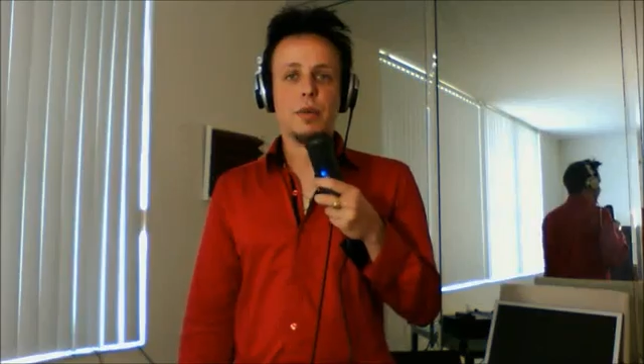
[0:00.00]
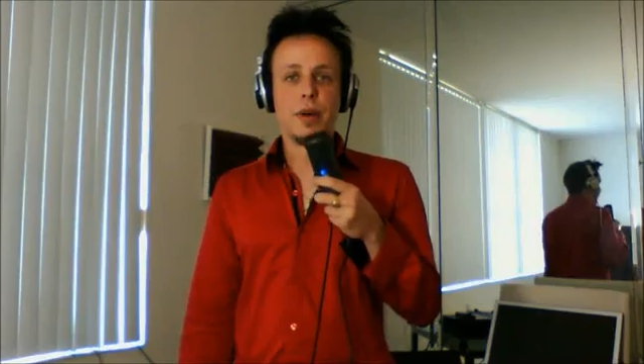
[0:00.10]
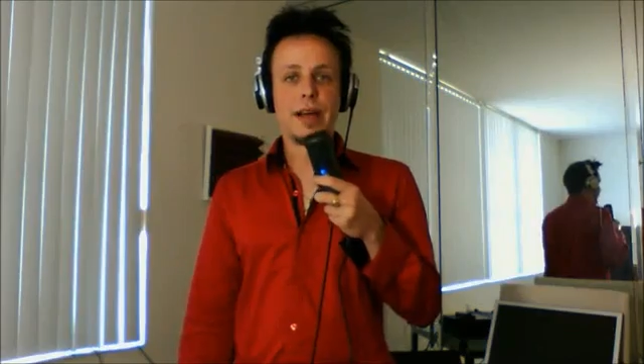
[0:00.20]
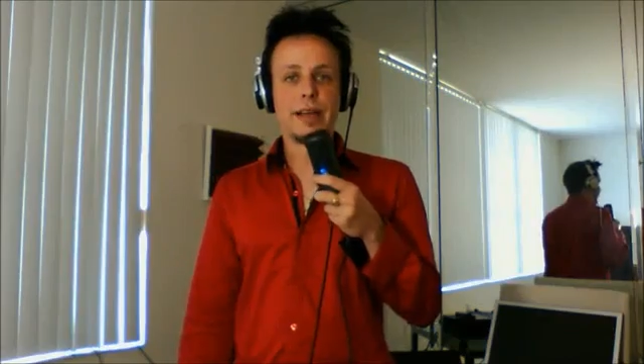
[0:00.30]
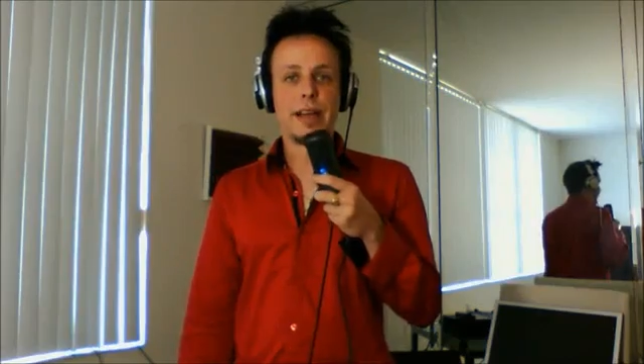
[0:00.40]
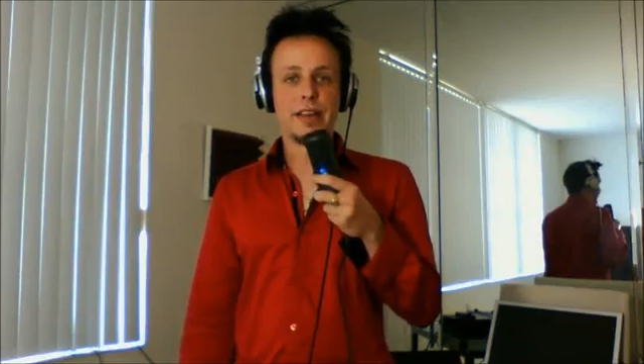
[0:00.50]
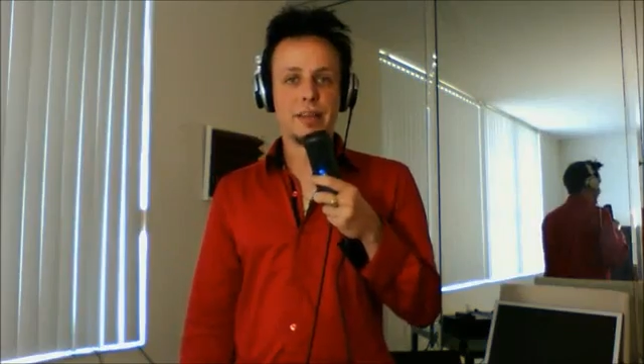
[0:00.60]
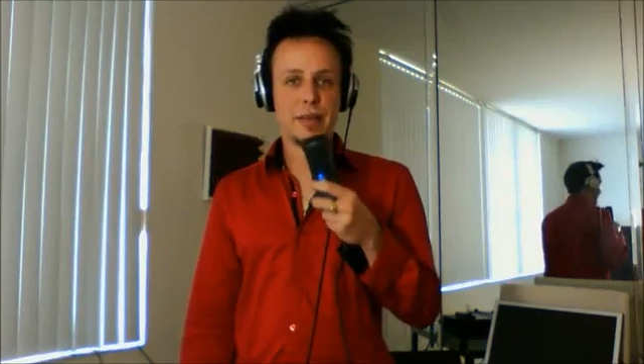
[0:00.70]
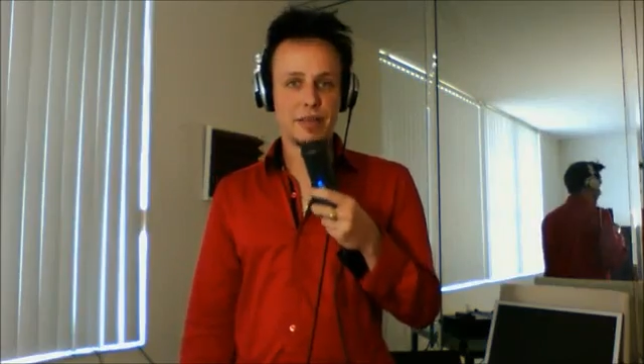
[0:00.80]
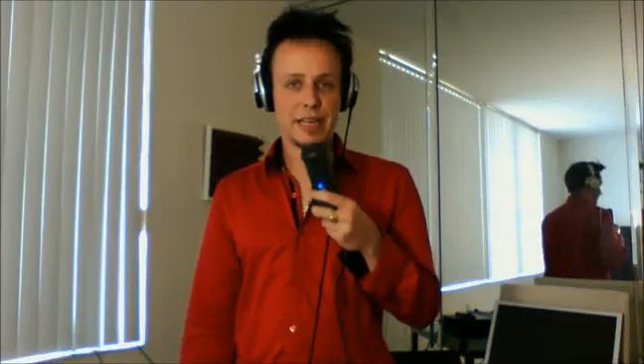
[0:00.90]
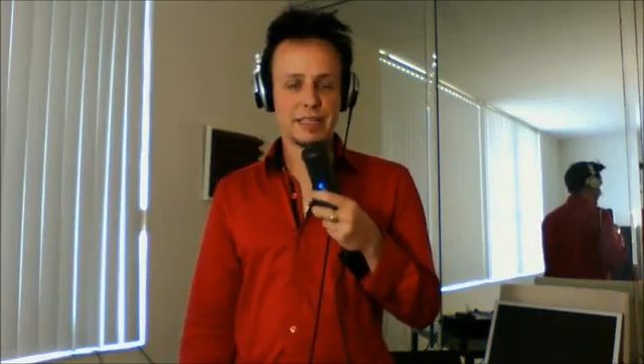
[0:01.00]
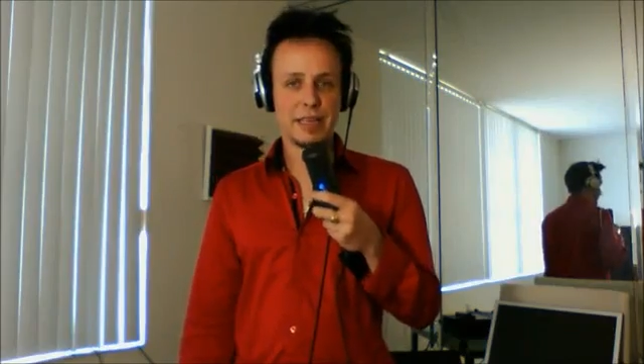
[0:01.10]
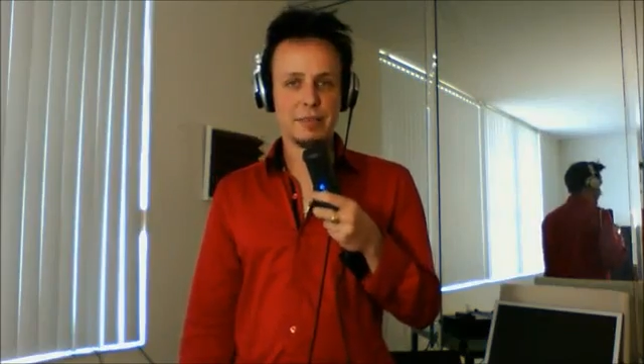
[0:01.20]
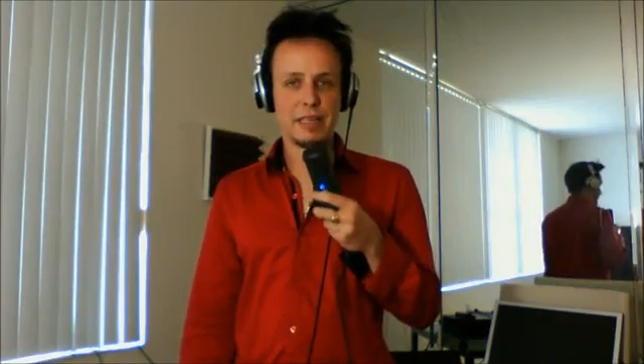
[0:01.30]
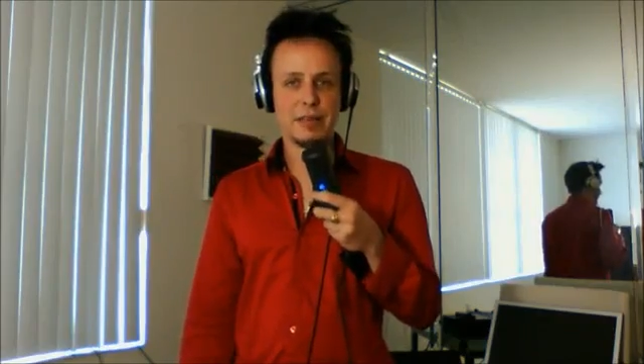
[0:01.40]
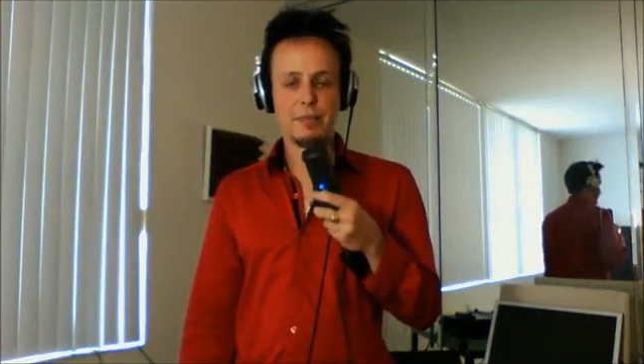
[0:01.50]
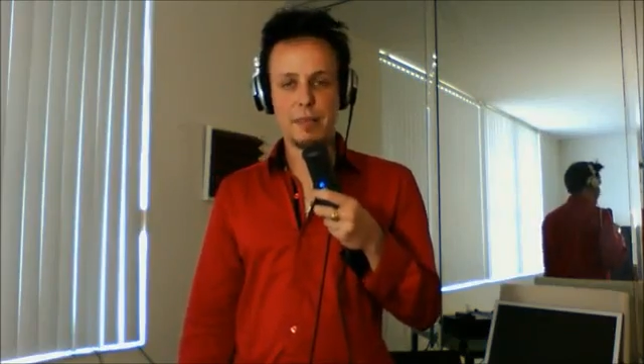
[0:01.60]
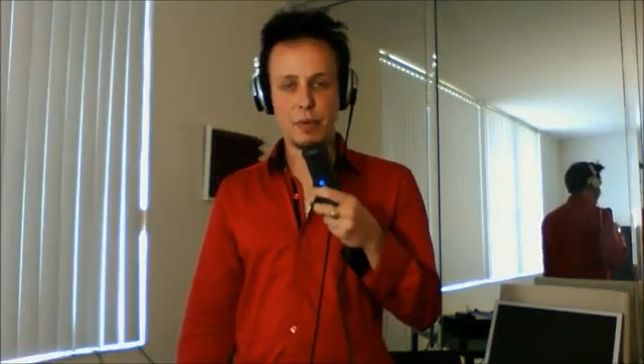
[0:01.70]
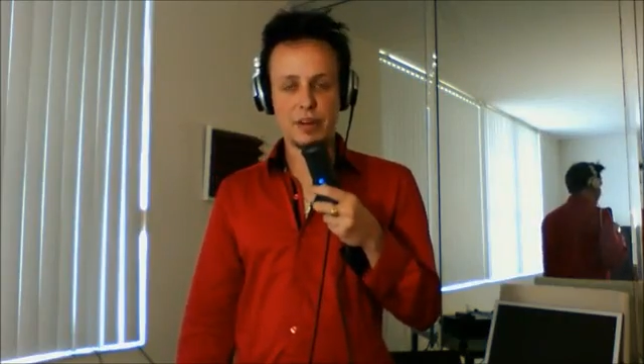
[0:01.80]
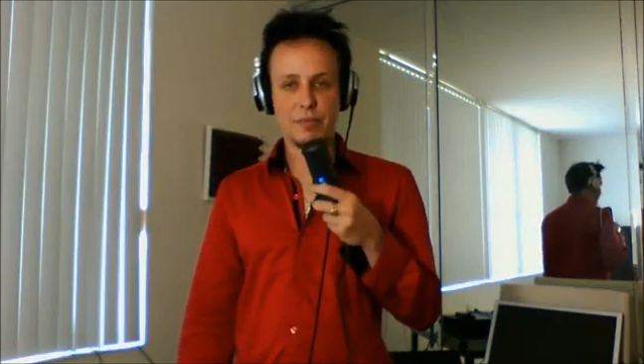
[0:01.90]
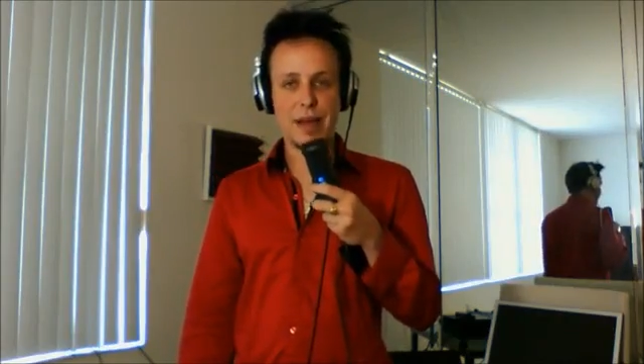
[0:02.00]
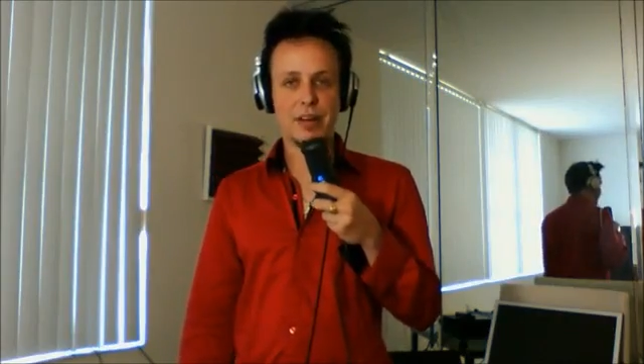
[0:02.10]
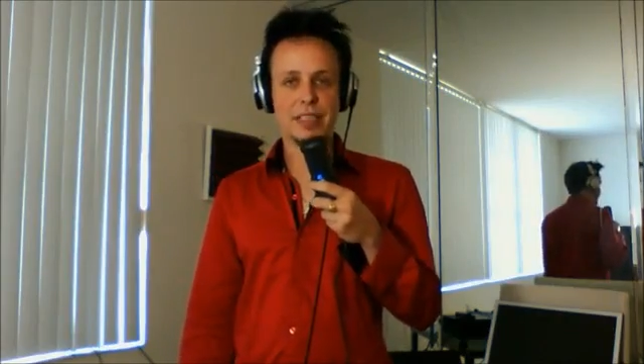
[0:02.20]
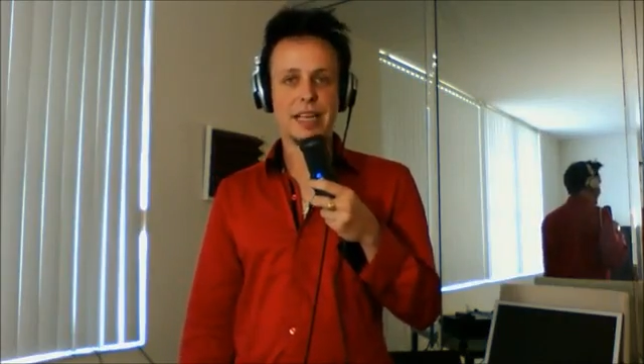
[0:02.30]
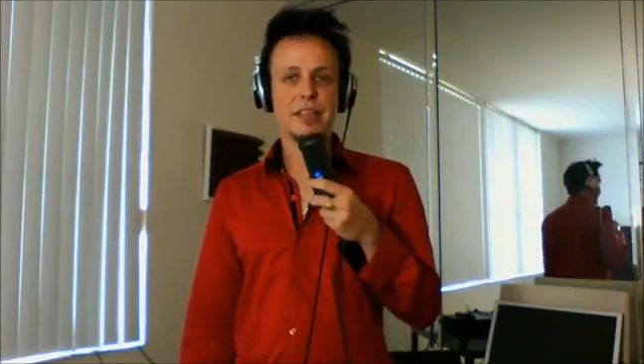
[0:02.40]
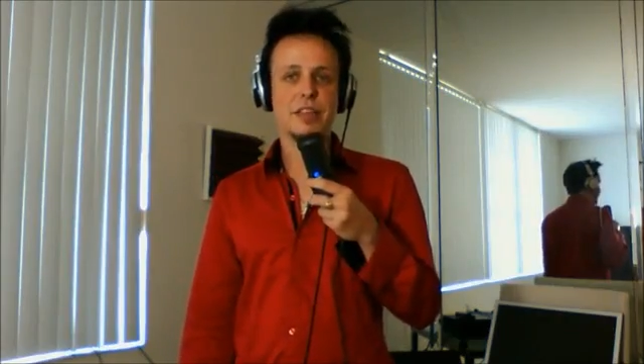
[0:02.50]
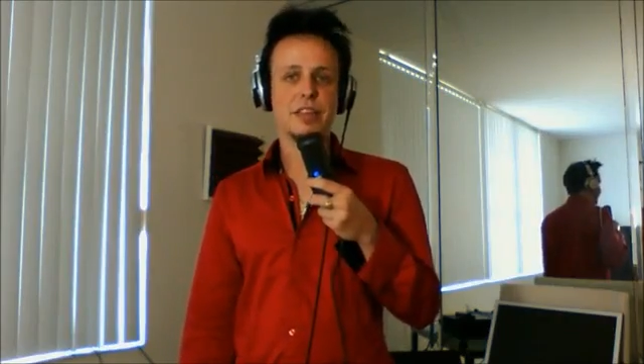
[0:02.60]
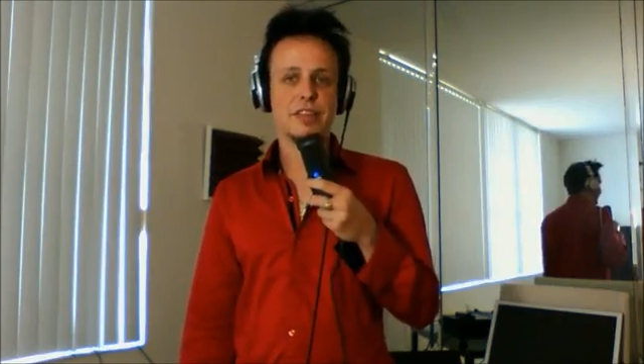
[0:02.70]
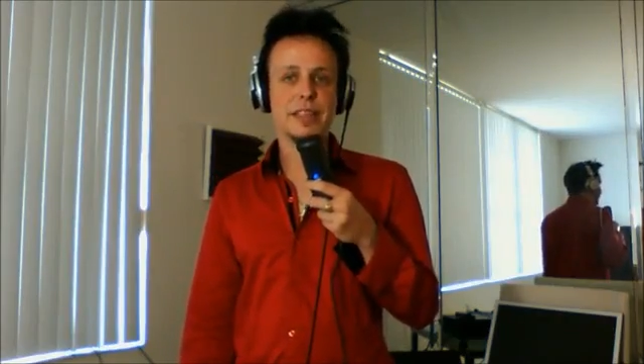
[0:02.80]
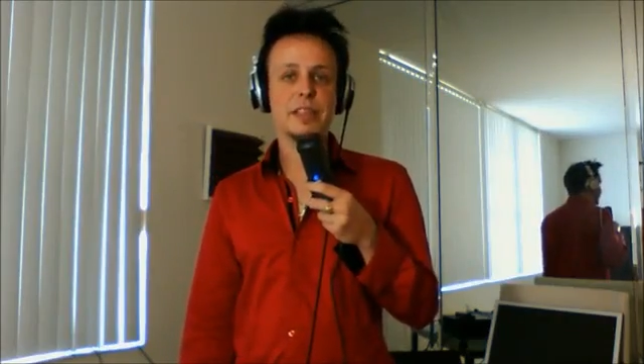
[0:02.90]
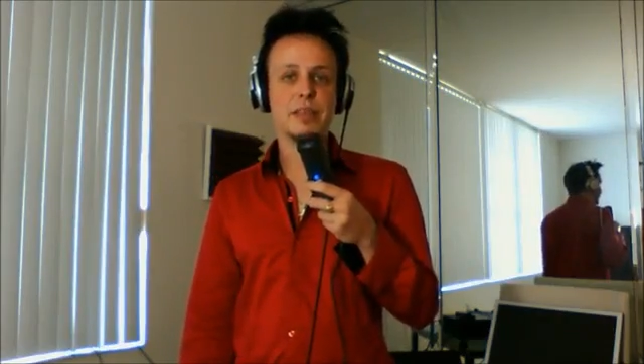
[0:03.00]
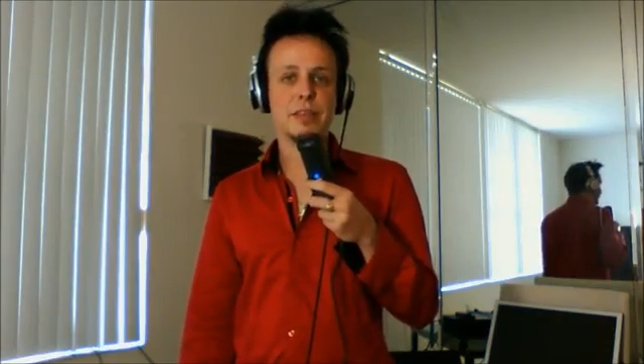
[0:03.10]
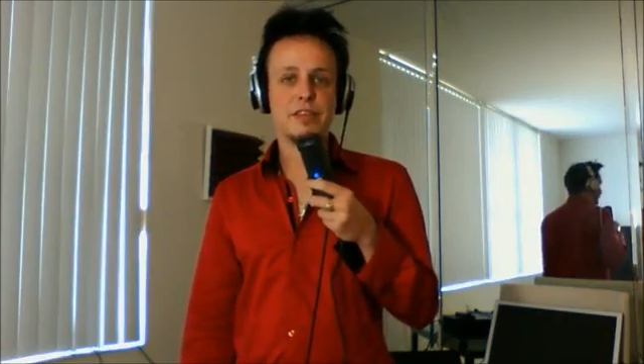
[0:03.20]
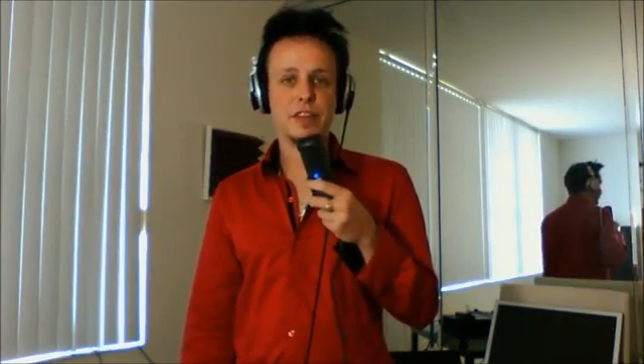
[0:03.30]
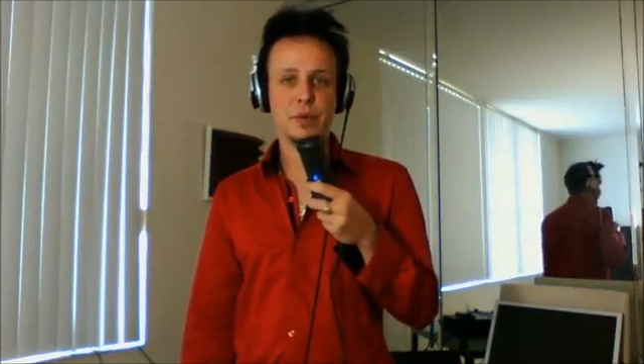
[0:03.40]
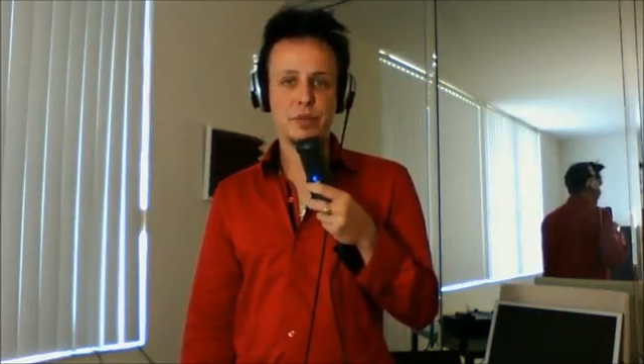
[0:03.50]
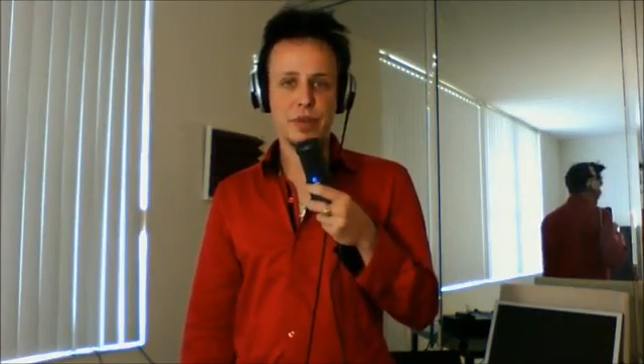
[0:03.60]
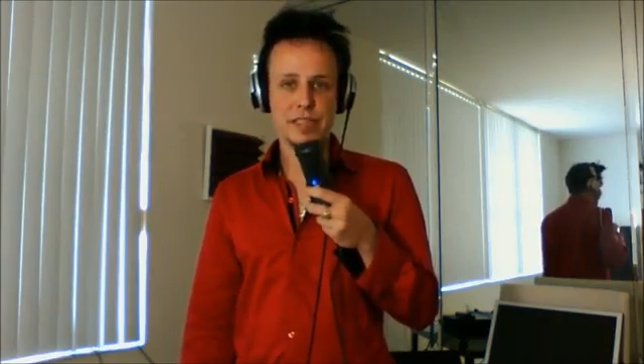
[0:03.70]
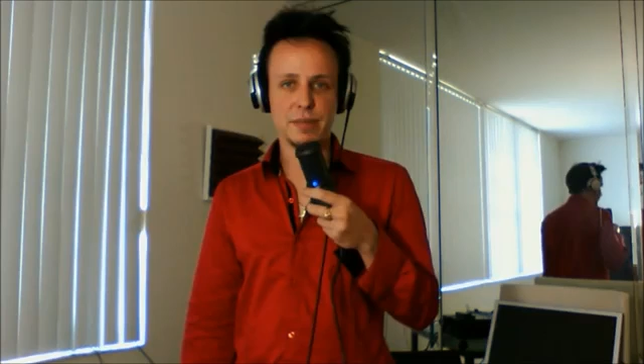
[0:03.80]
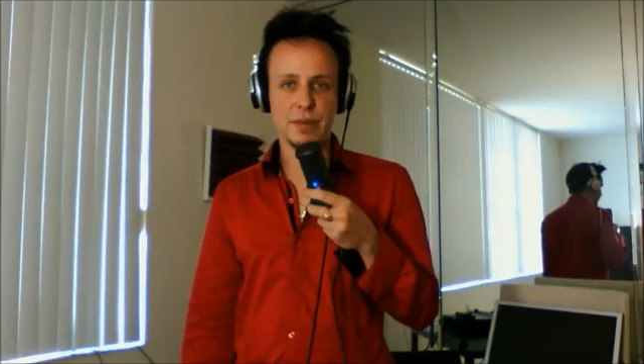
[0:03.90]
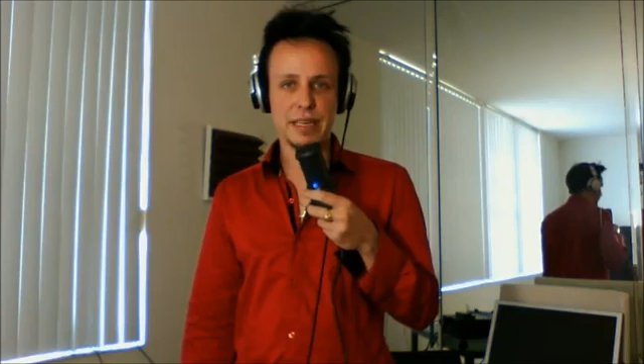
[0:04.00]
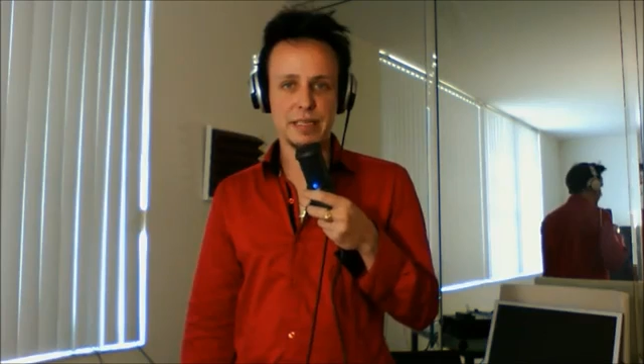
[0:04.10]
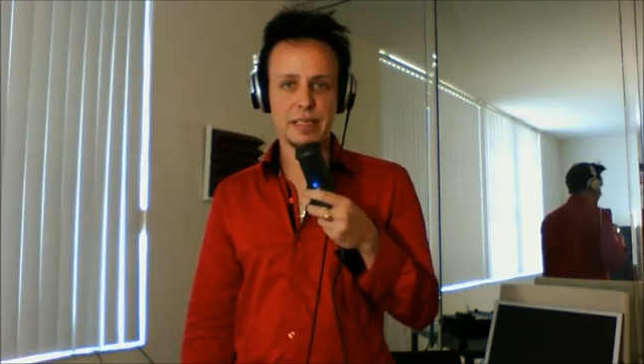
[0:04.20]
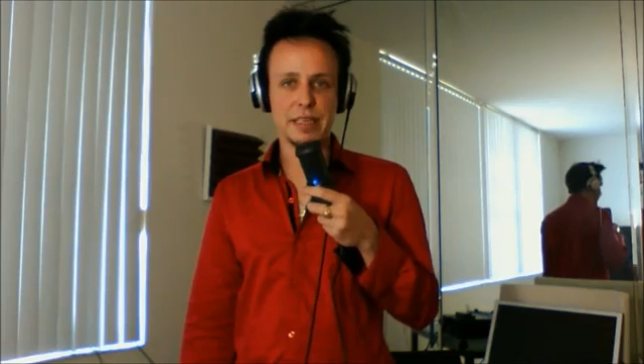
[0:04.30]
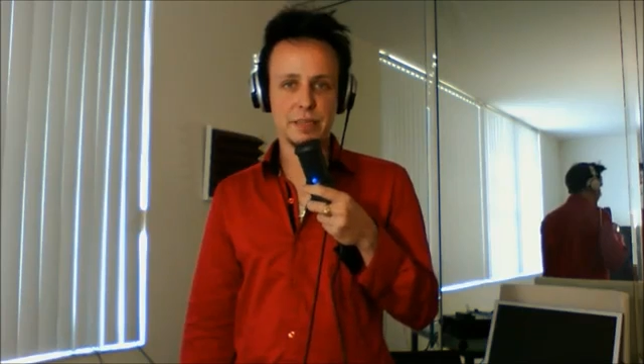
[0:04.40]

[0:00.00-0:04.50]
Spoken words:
And while I carried the metal case empty, by one of malintent it could have easily been filled with razor blades,